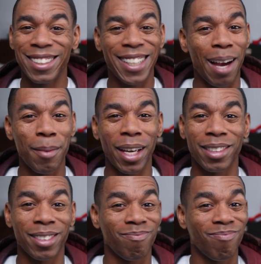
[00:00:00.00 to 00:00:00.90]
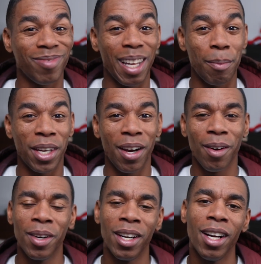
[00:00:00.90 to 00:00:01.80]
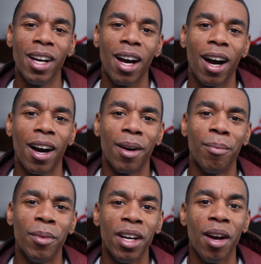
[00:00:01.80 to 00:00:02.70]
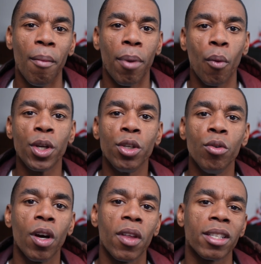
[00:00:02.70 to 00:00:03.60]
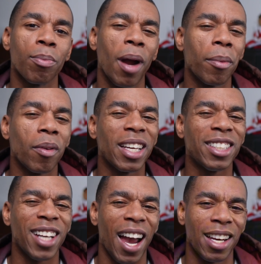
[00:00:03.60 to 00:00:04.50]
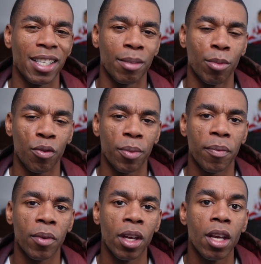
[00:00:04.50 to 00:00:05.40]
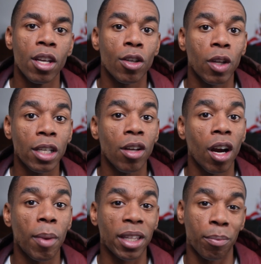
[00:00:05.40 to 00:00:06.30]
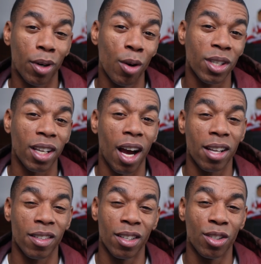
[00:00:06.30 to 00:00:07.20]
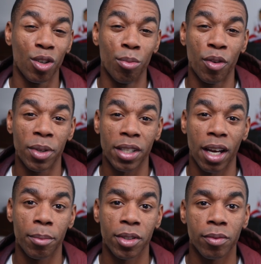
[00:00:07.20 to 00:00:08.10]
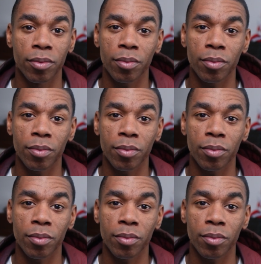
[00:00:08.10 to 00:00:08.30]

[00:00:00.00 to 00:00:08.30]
Timex, let me know. But we do know that it's probably a Chinese movement. So let's talk about the pros and cons of these two movement types.